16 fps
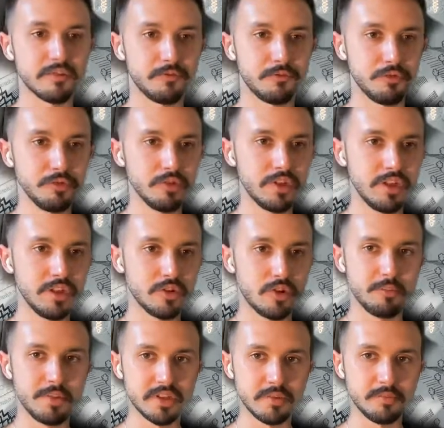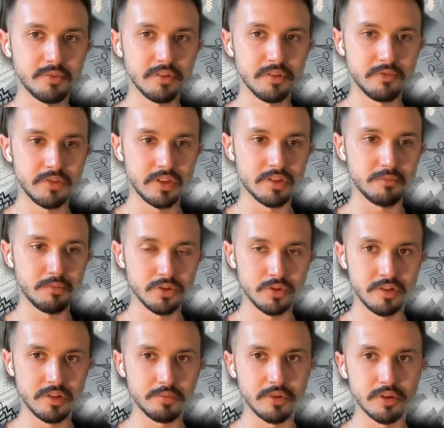fully compatible with the
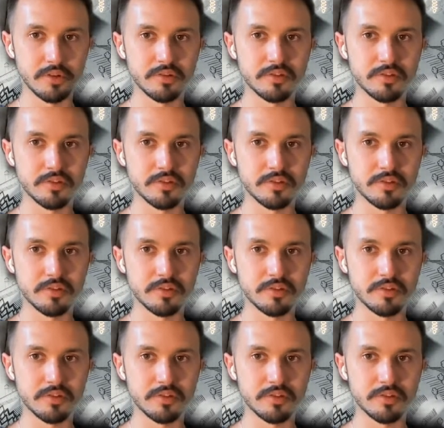monorepo.